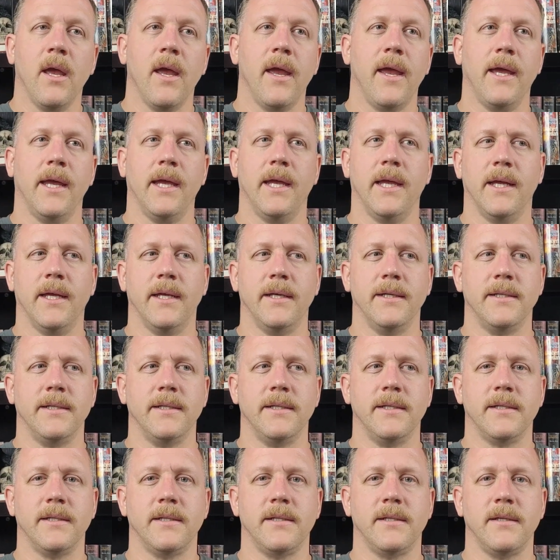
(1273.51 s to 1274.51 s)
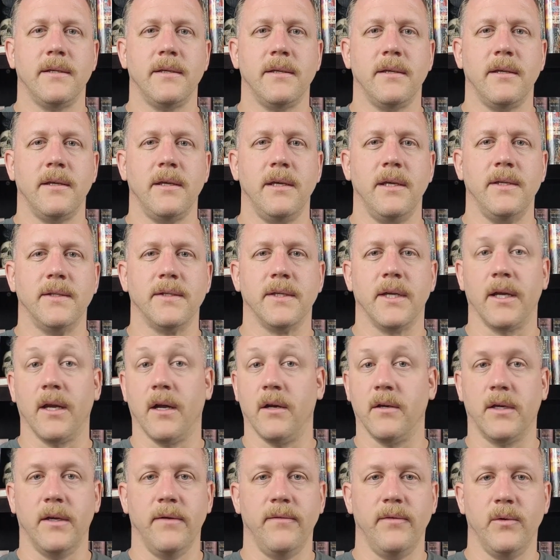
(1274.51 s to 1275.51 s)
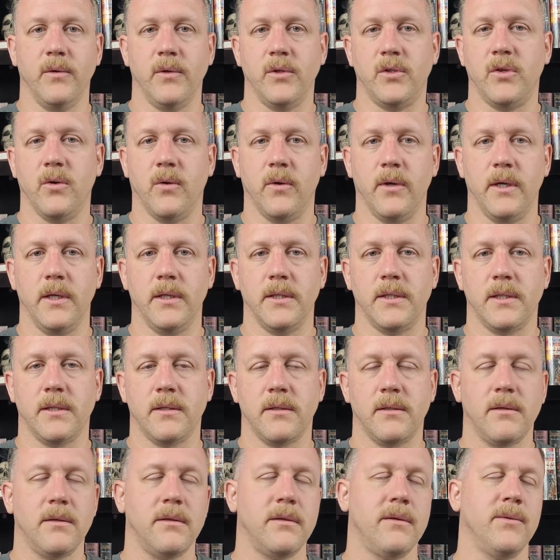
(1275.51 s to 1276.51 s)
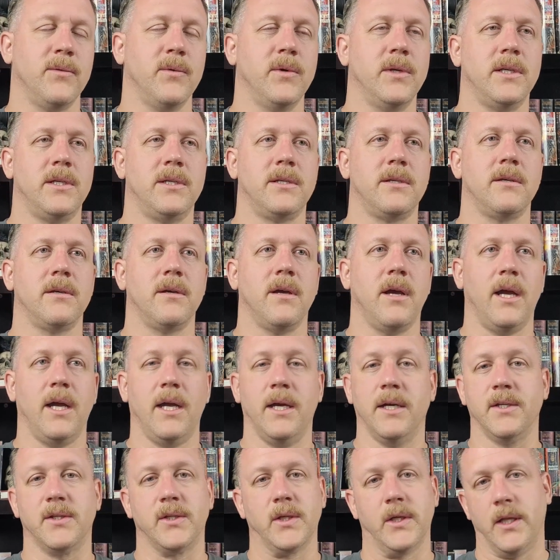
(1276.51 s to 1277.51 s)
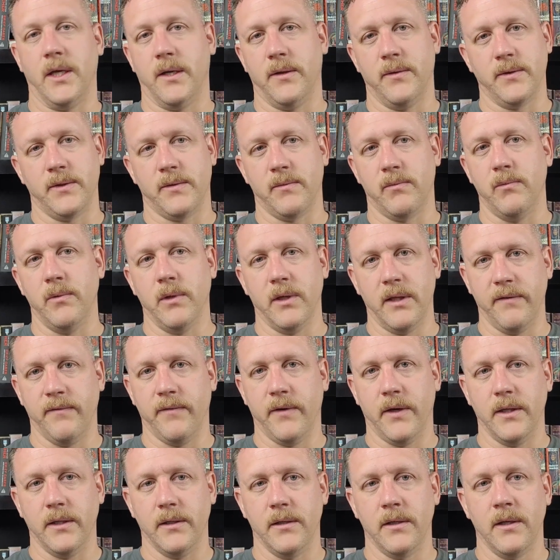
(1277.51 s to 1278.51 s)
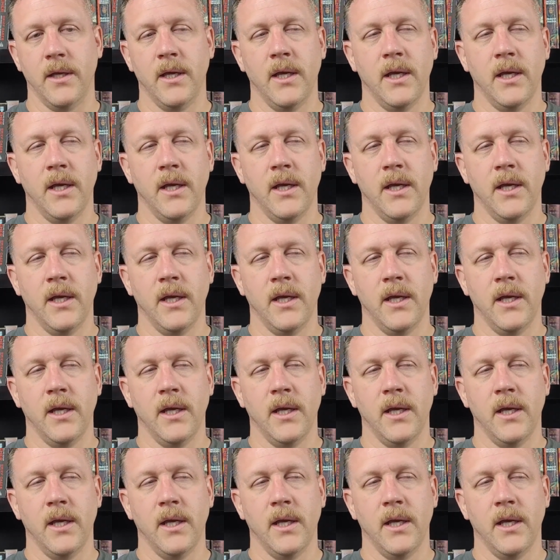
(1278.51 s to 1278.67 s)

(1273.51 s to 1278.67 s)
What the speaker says: And he's like, I'll give you a choice, which I actually thought was really fun.